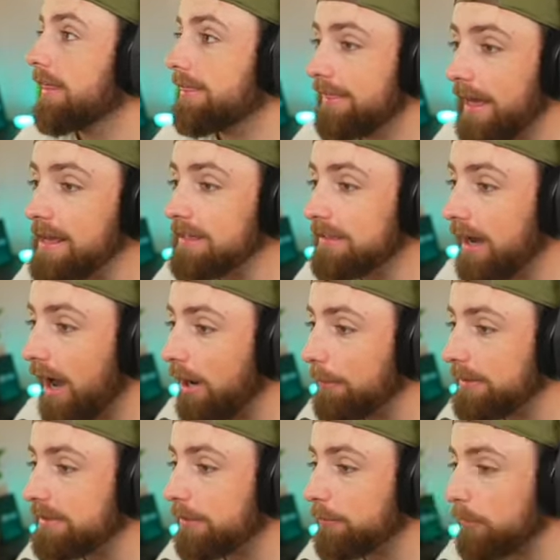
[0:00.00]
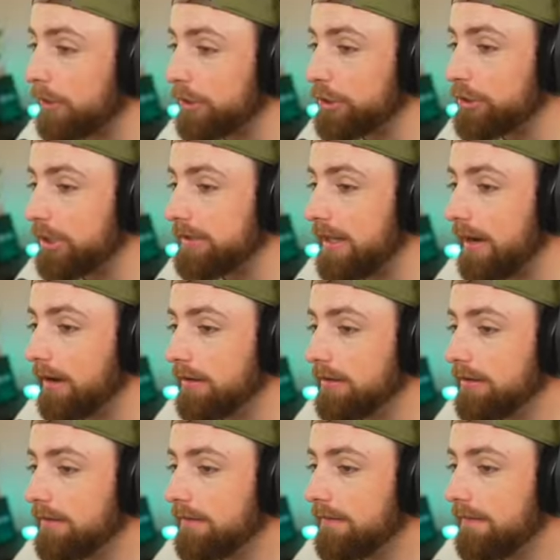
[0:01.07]
Thank God we did really good there
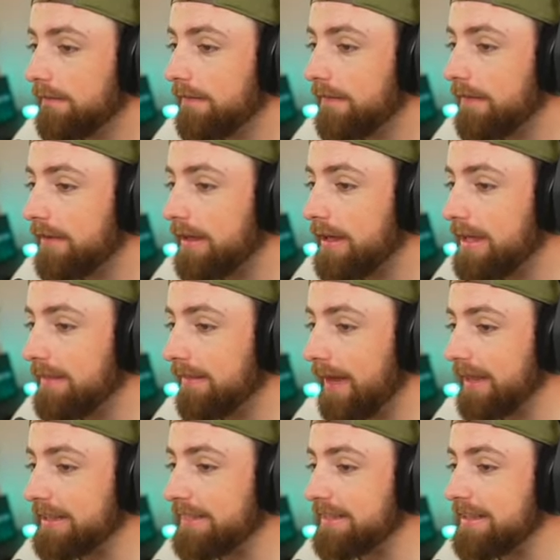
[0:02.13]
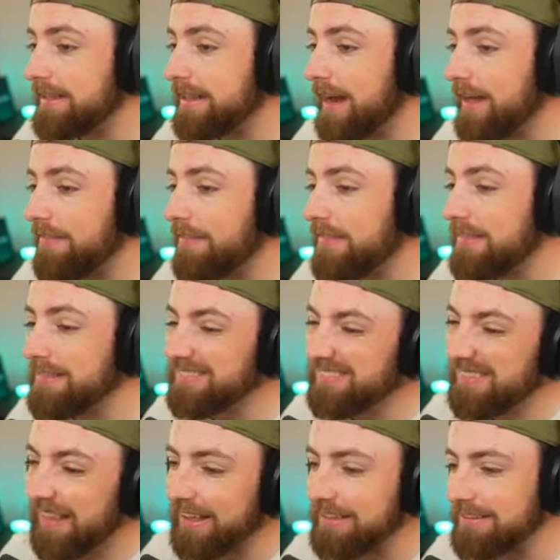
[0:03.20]
in, like, the,
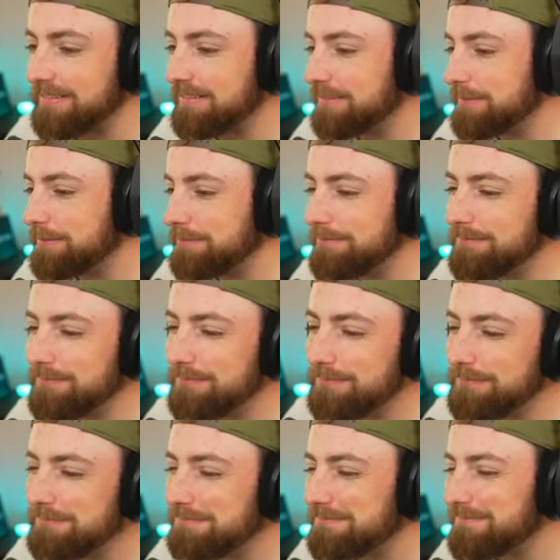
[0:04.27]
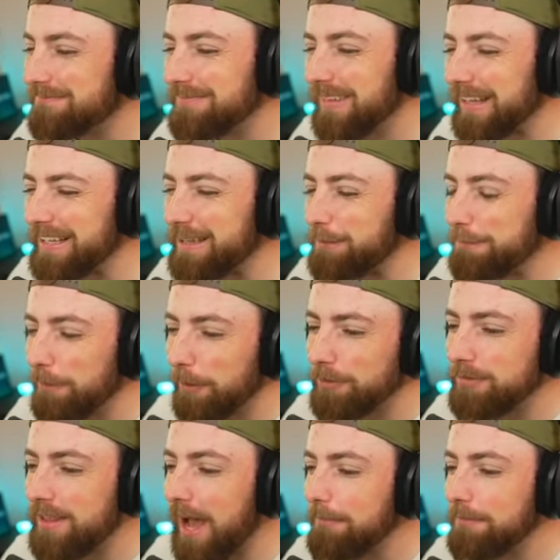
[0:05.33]
the
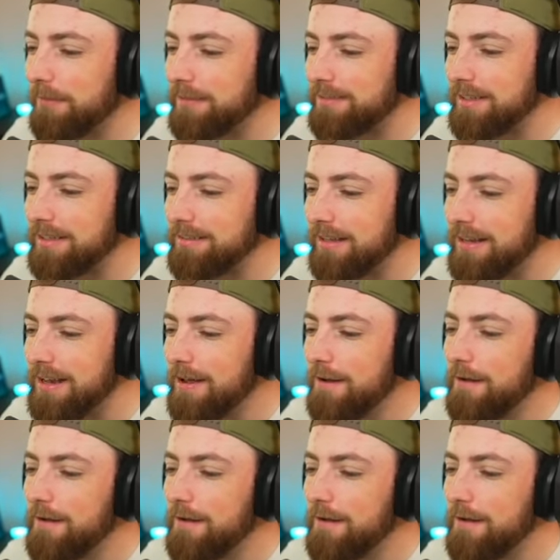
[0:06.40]
first half of the season.